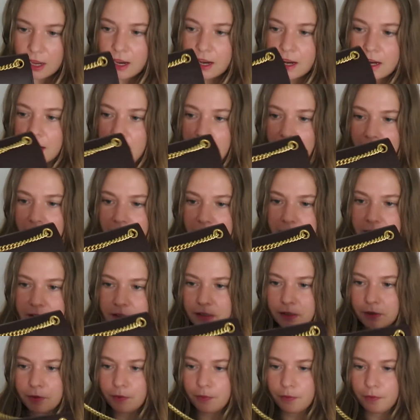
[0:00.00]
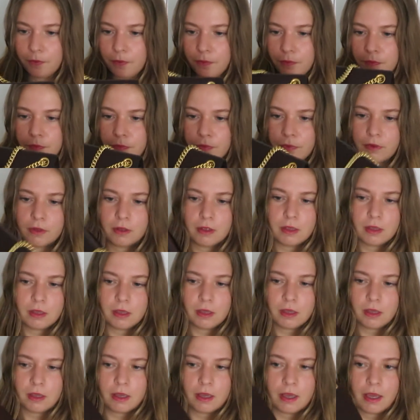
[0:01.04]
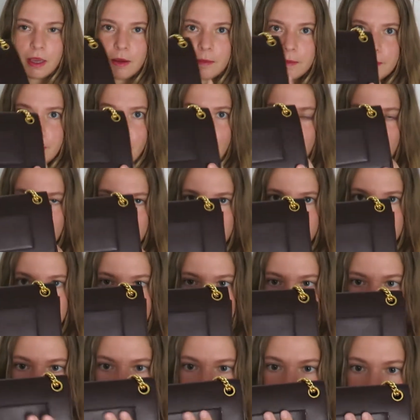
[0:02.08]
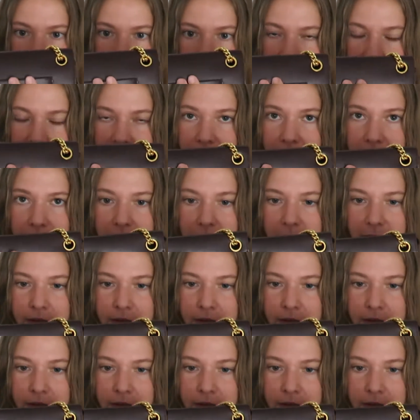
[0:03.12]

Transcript: It has a pocket on the back,